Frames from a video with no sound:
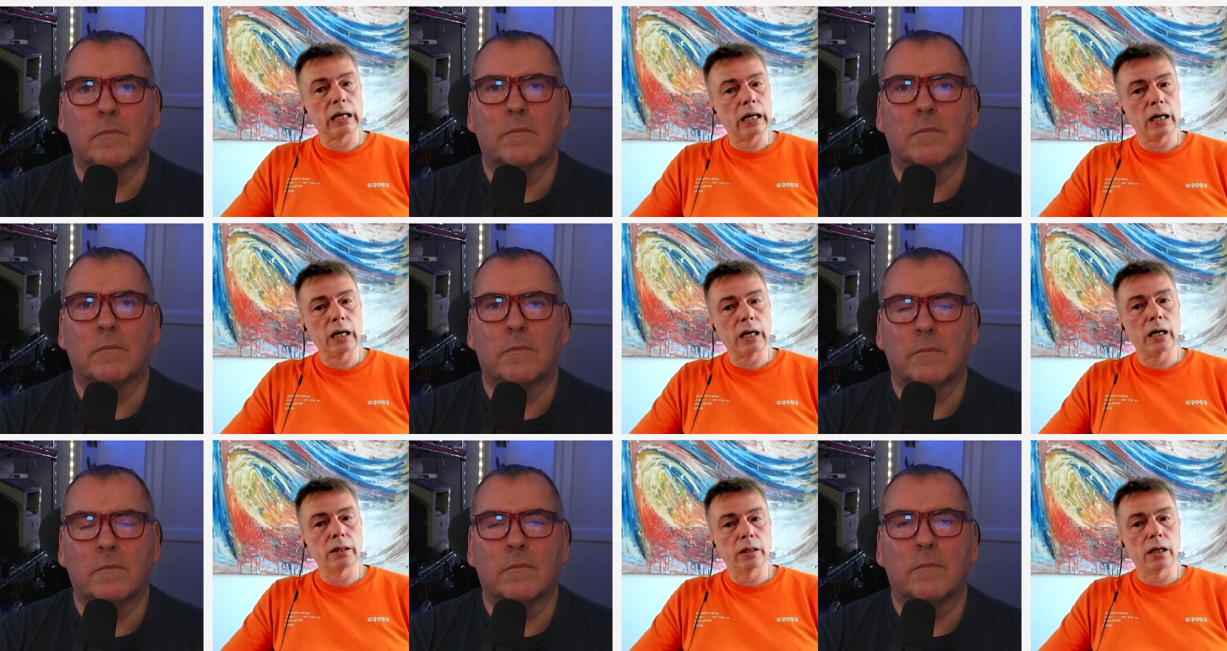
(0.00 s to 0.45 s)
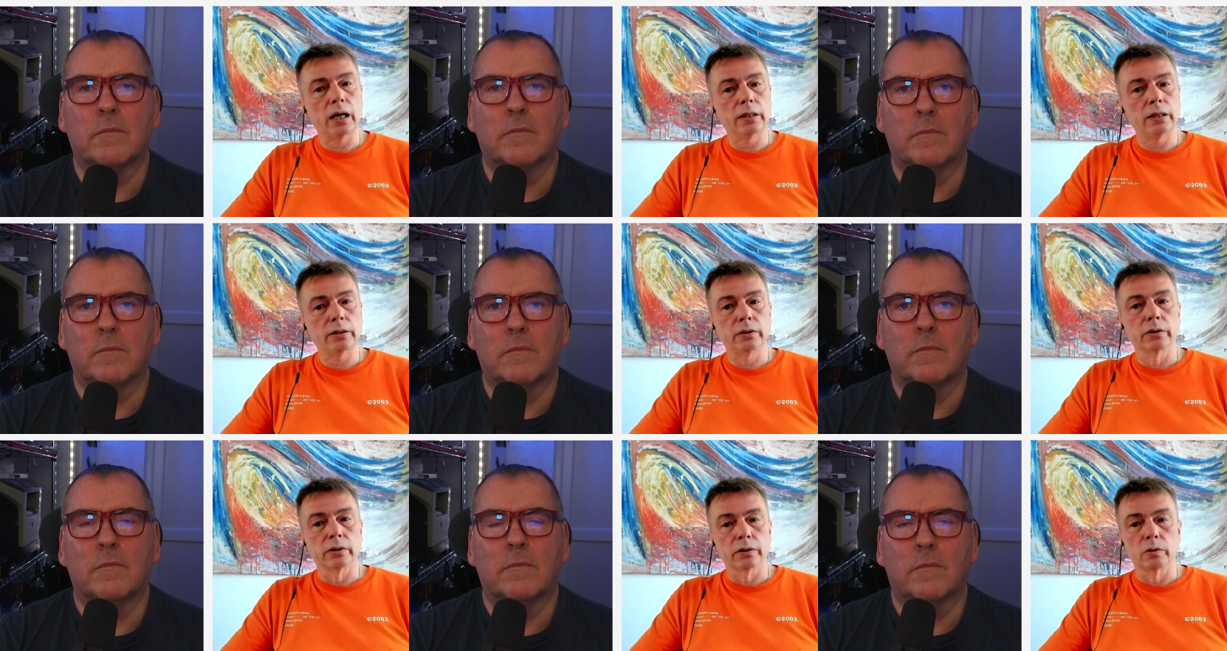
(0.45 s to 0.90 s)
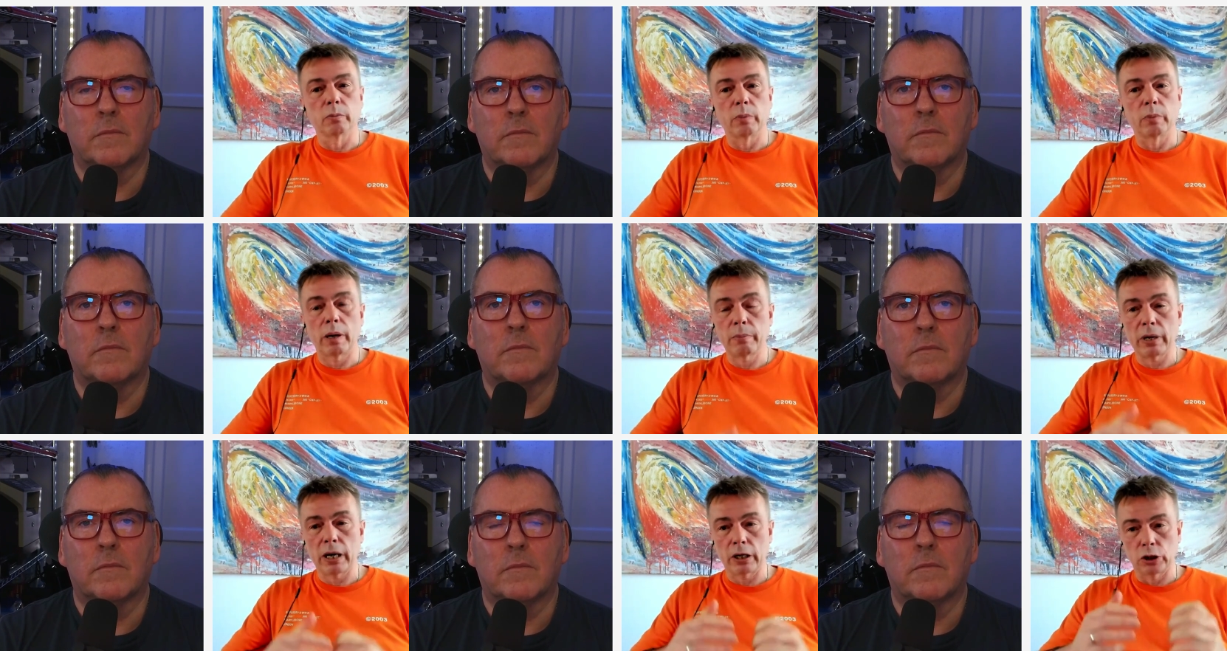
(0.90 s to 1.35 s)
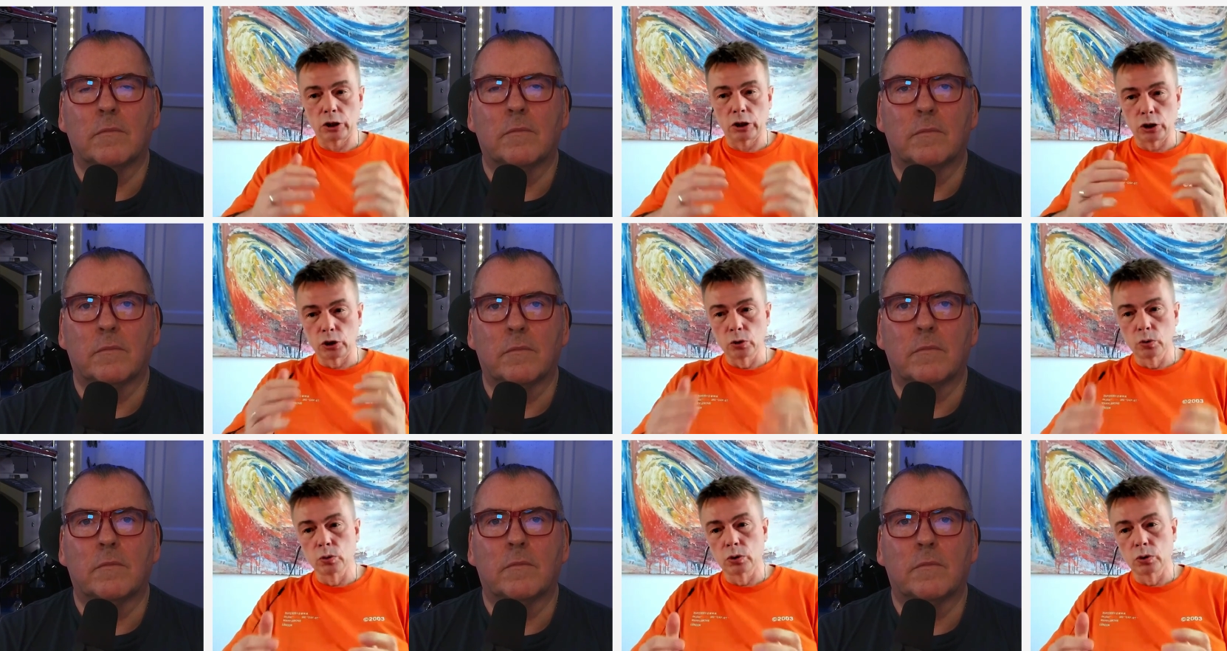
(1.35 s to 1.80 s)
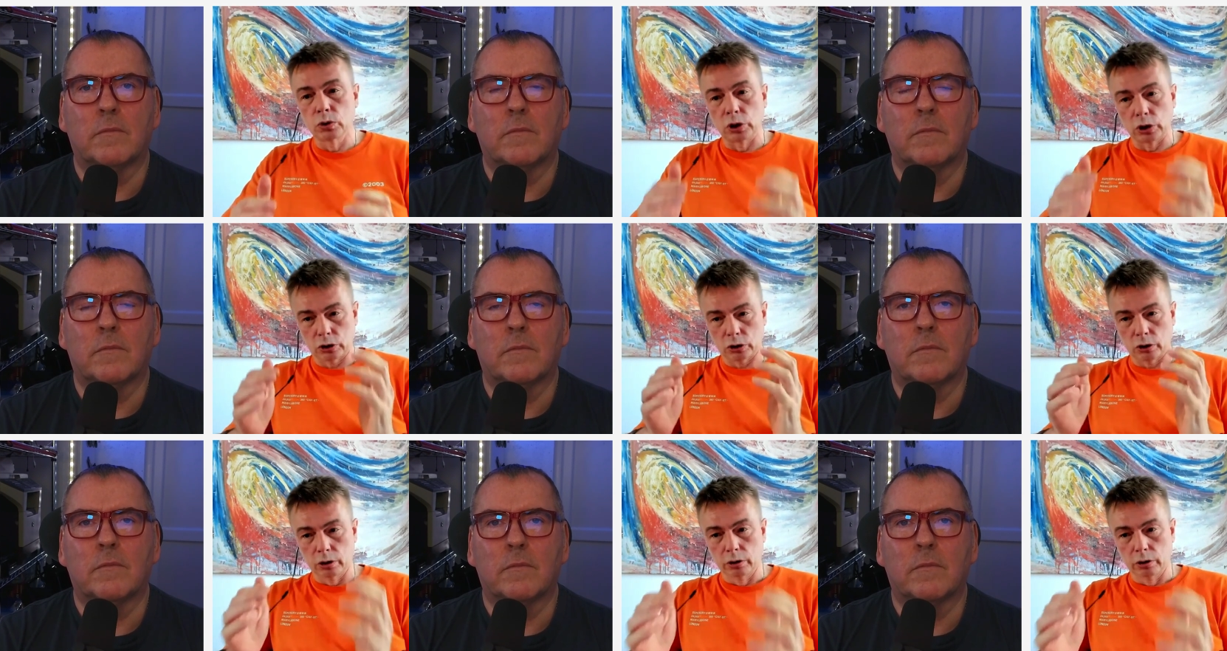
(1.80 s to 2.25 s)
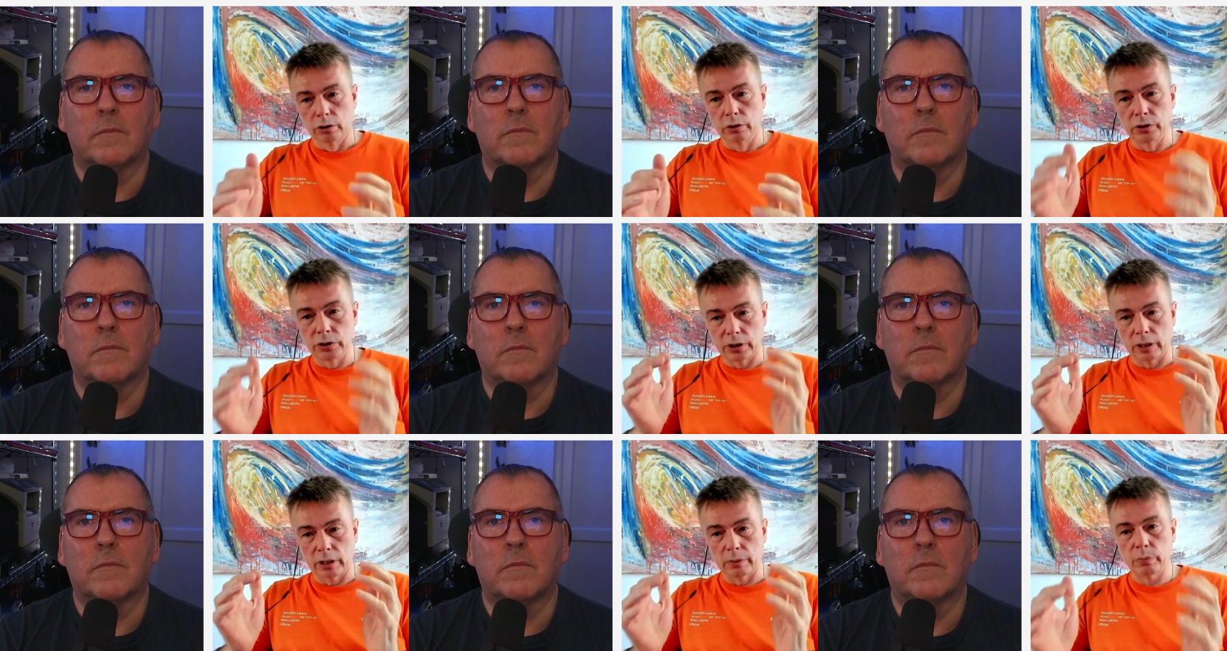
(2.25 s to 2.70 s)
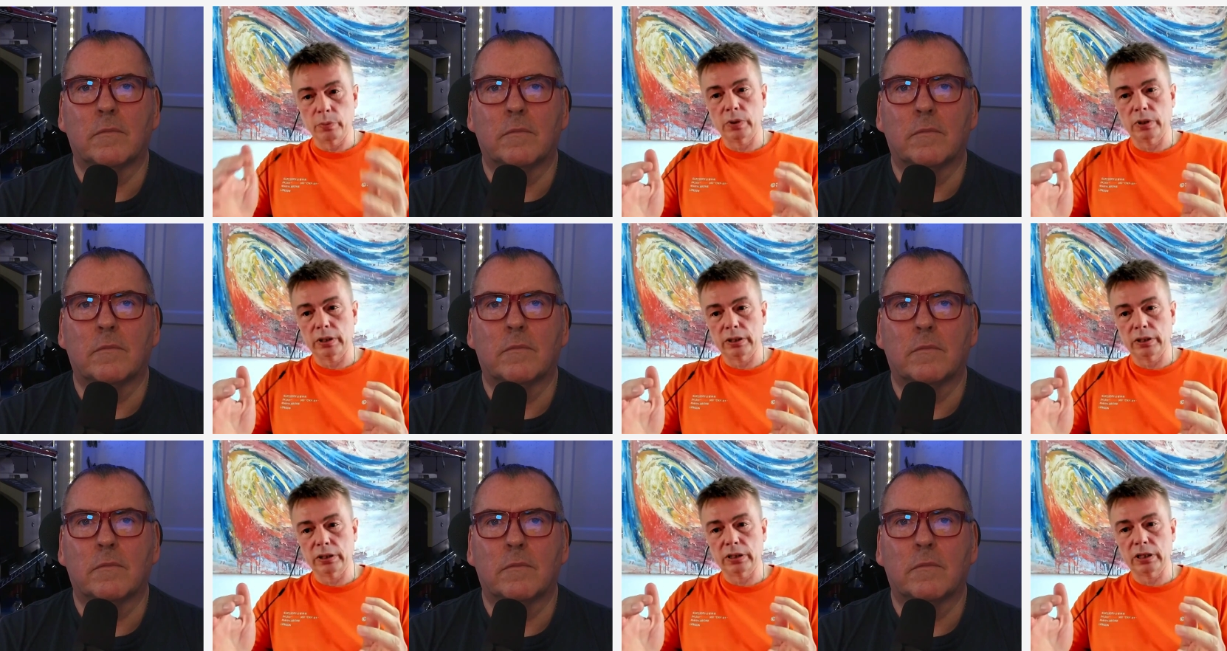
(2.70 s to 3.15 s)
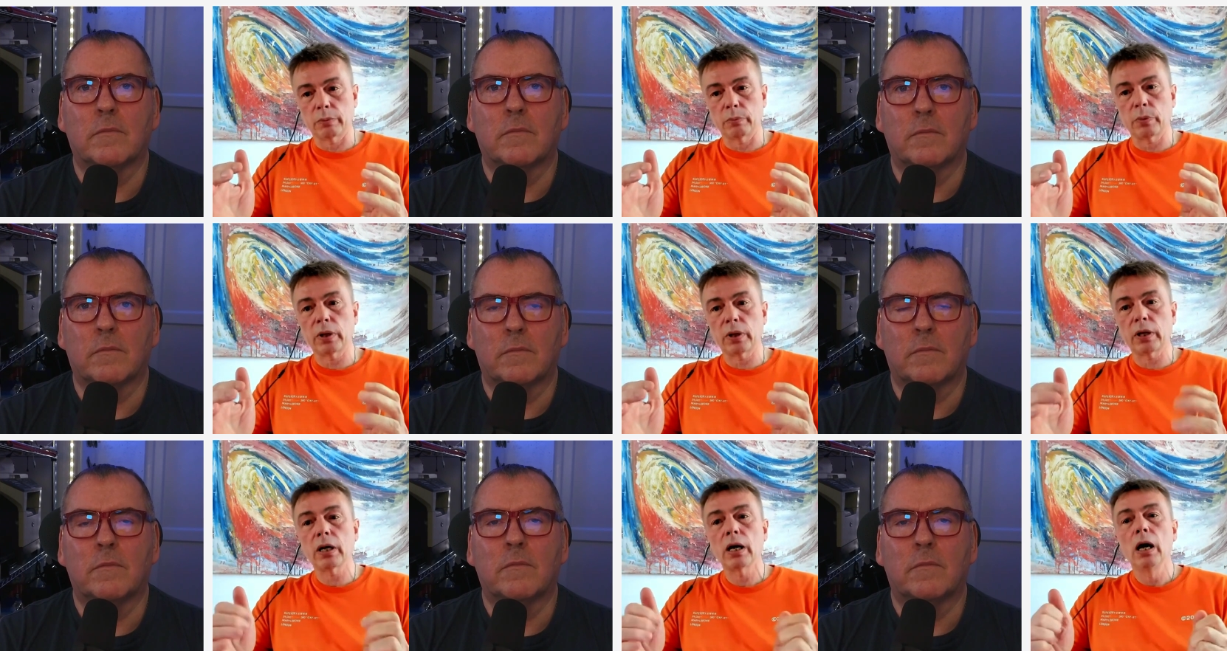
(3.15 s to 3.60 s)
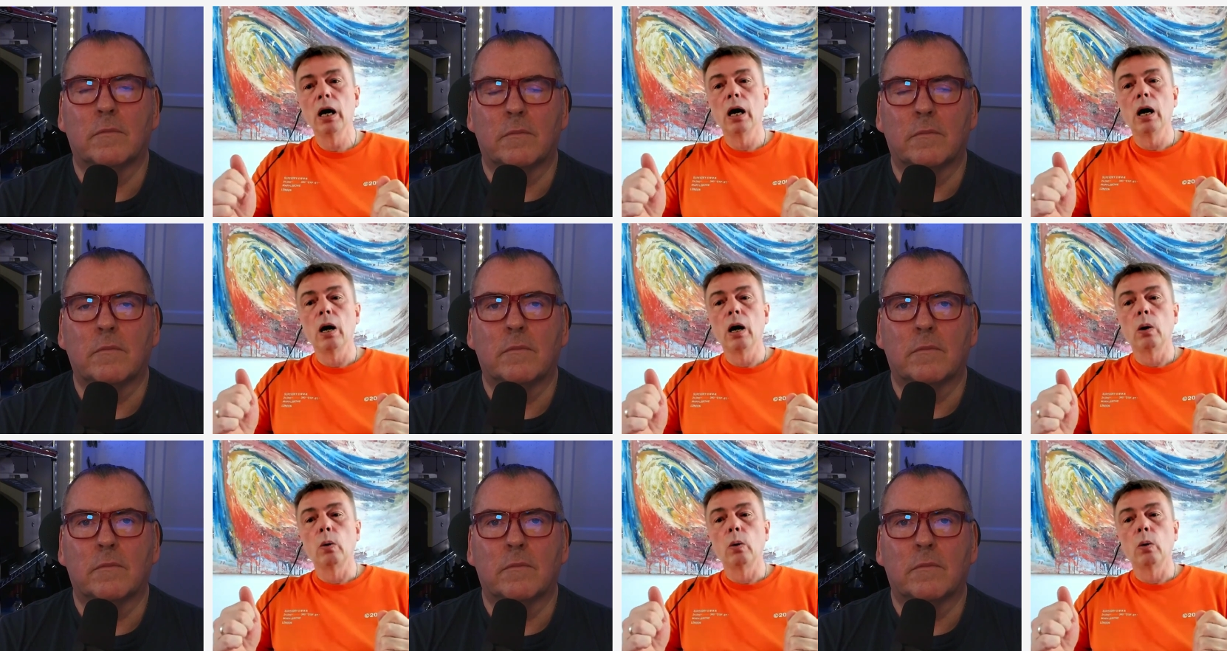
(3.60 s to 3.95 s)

Speaker 1: I, I, I don't know. Maybe I should just learn some something,